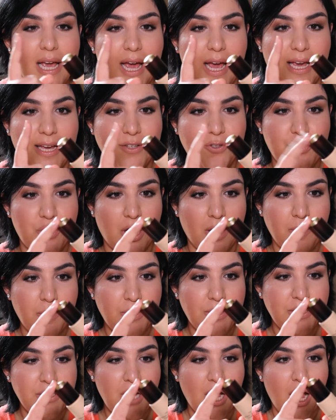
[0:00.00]
a
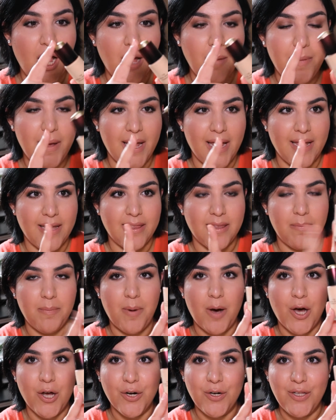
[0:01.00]
dropper top, and the
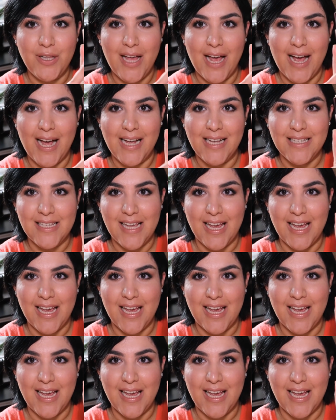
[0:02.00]
bottle has